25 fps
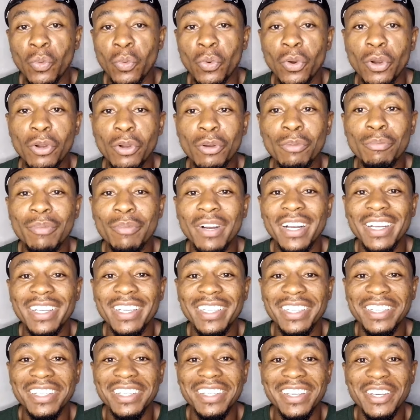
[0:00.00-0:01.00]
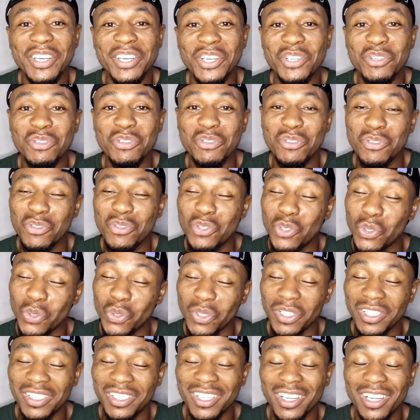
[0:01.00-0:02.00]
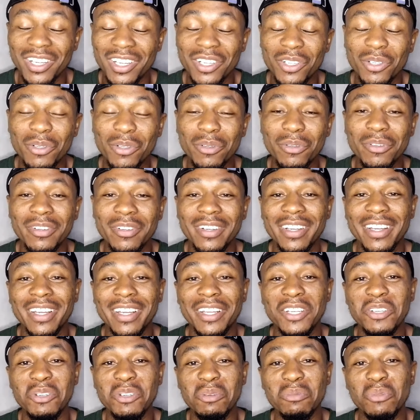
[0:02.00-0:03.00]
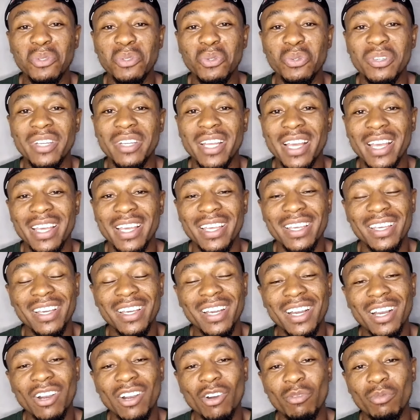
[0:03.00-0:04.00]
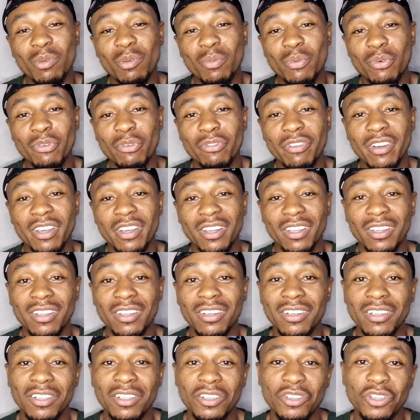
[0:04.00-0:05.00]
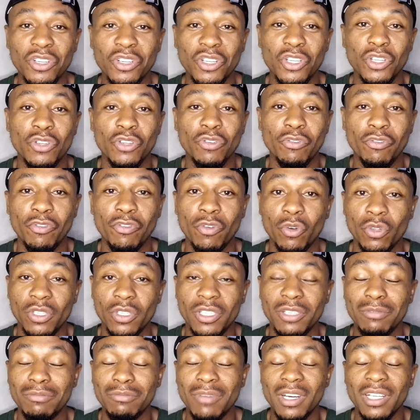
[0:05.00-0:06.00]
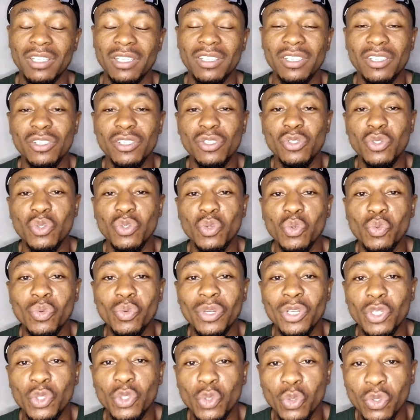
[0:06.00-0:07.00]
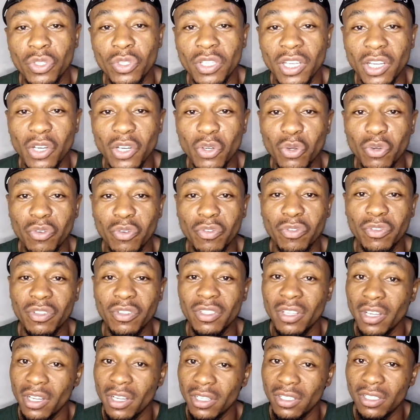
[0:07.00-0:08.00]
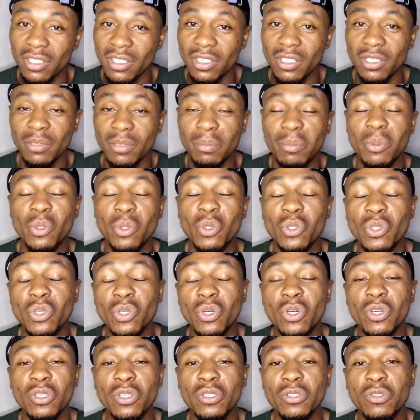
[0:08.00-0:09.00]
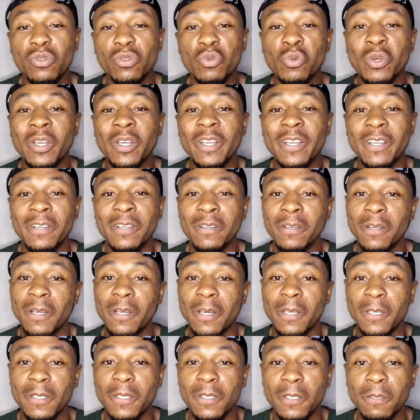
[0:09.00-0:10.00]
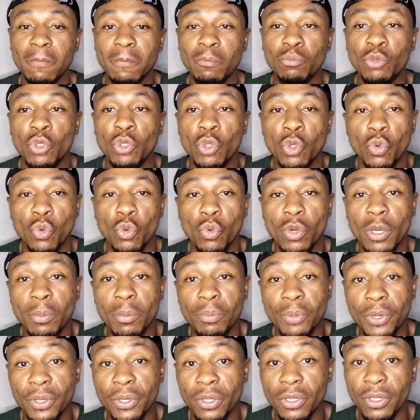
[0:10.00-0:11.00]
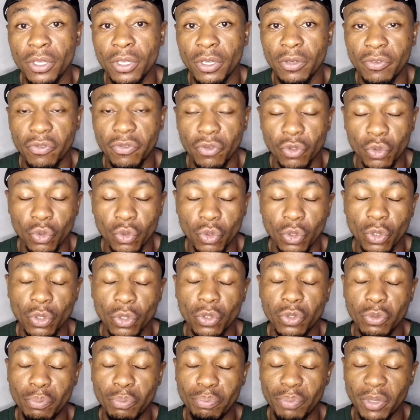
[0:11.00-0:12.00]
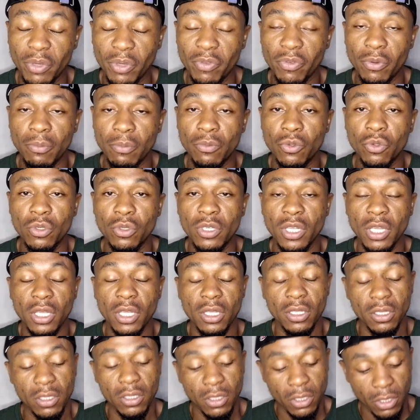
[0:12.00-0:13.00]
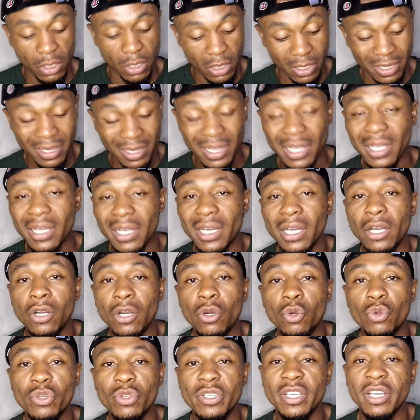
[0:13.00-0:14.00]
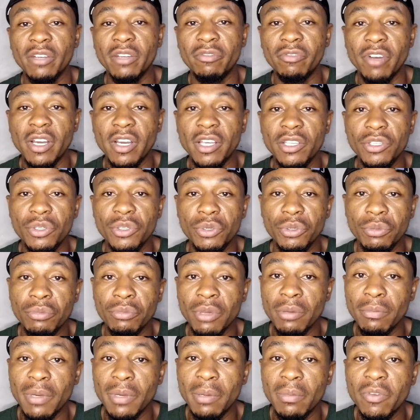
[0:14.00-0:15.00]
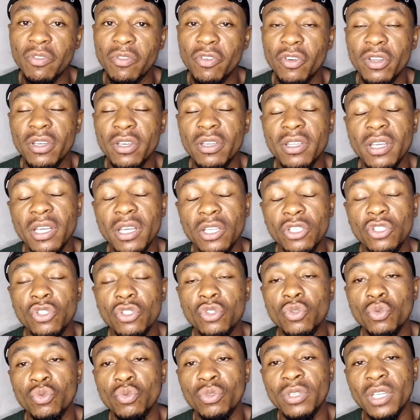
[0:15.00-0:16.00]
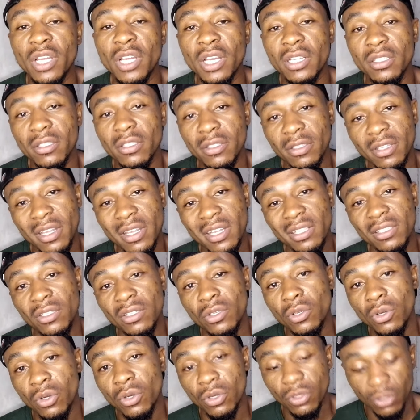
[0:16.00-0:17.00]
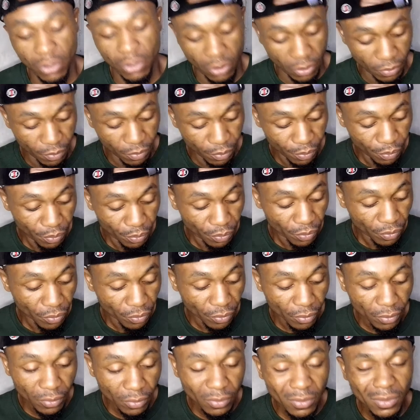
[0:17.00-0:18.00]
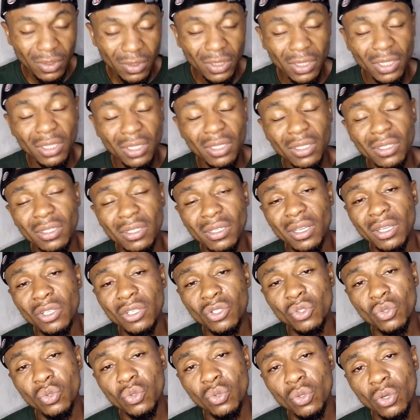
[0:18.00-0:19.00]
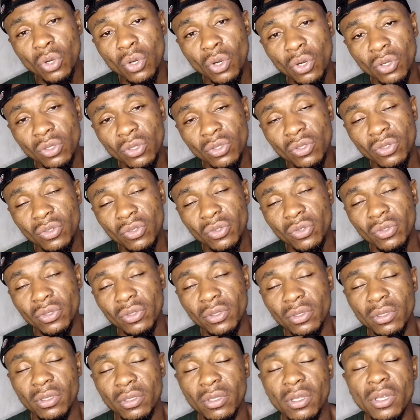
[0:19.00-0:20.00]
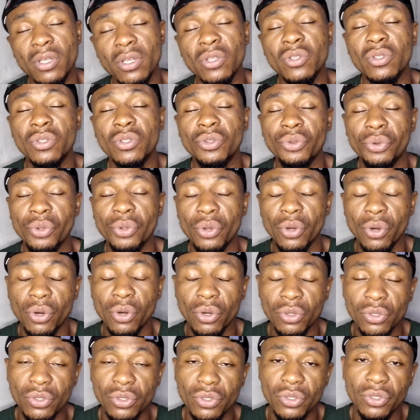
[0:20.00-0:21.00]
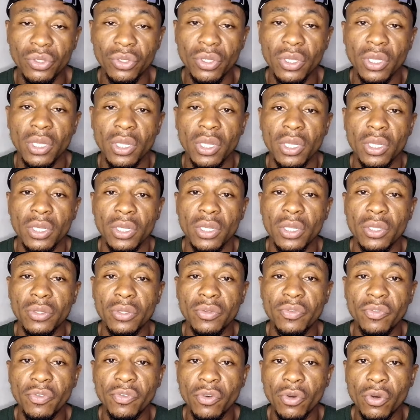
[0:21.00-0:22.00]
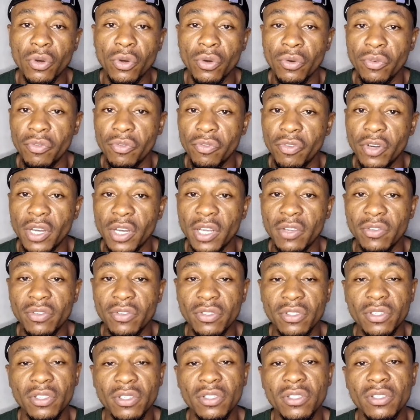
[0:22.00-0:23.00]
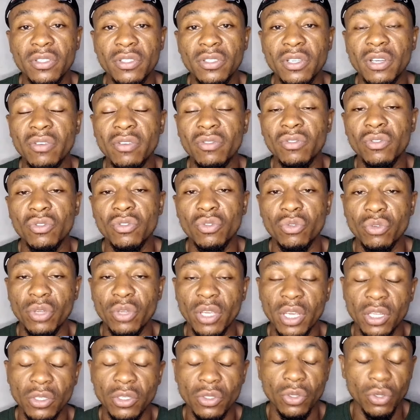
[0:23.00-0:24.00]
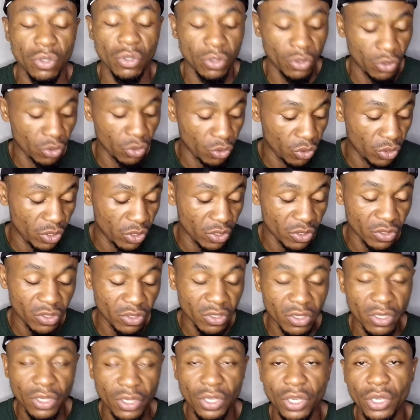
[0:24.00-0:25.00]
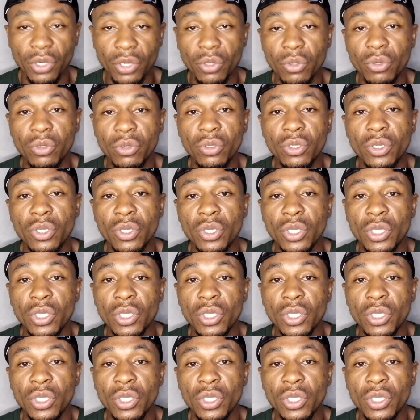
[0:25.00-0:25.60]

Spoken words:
Welcome back again to the channel, and today I'll be providing 14 matches with a total of 30 plus odds, well analyzed, well predicted for you all to pick from today. Like I always advise, remember, before it gets to that 30 odds, there's 2 odds, there's 3 odds, there's 4, 5, 6, 7 to 8 odds. So you can scale